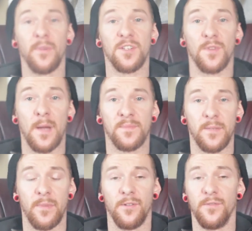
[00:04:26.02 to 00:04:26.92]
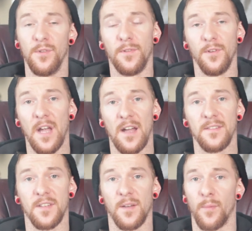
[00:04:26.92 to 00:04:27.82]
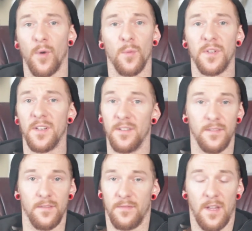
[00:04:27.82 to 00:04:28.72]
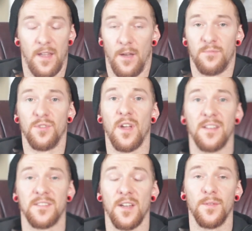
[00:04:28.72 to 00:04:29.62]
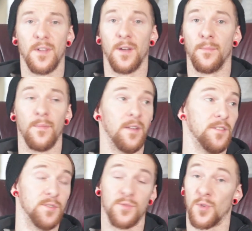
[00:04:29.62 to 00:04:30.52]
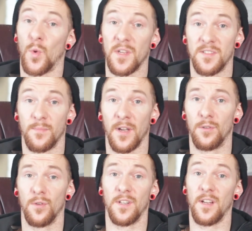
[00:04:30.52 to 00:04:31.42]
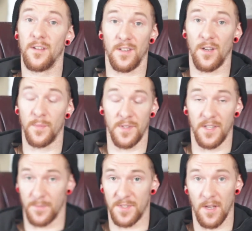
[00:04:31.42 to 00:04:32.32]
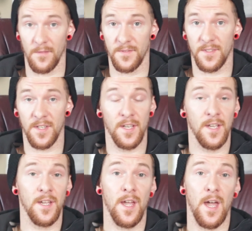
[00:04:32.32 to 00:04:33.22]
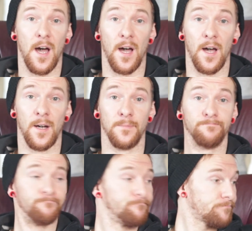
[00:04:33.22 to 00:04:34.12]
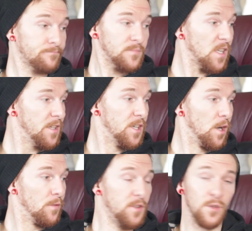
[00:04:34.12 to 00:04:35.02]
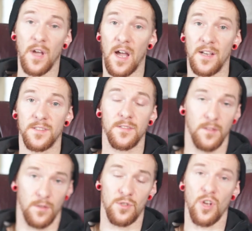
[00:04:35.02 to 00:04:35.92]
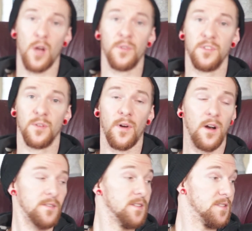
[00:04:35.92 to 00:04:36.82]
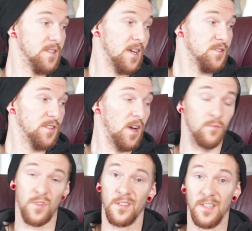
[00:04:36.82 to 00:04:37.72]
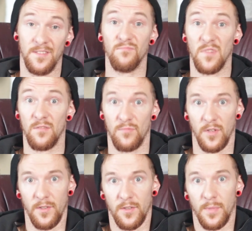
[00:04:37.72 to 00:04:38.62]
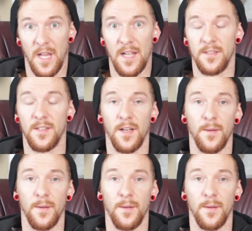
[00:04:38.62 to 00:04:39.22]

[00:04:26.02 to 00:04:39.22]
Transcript: much wraps up my review for you guys. I'm hoping it helped you guys out. This was requested by CoCo Nara, the company themselves. For you guys, good job on your part. This is actually a really good blend